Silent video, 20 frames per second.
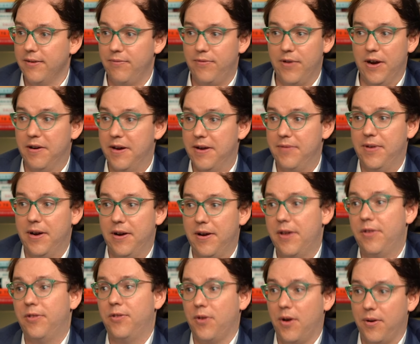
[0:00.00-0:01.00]
very,
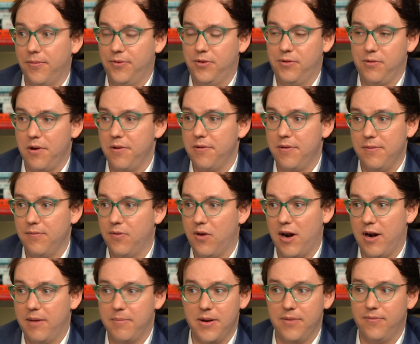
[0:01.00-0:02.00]
very soft growth
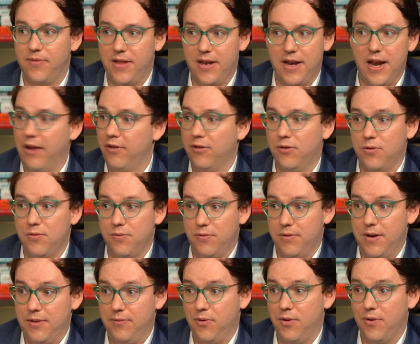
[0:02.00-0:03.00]
environment for the next 2,
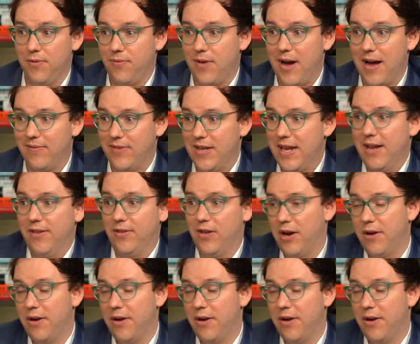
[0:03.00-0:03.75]
3, 4, 5 years.